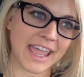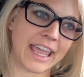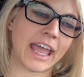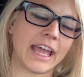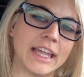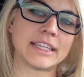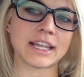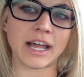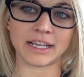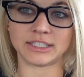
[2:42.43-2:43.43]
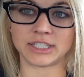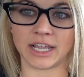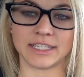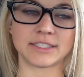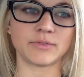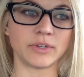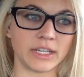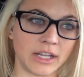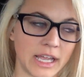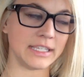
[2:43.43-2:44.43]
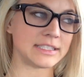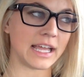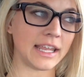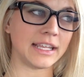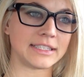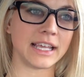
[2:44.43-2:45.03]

and I just realized that it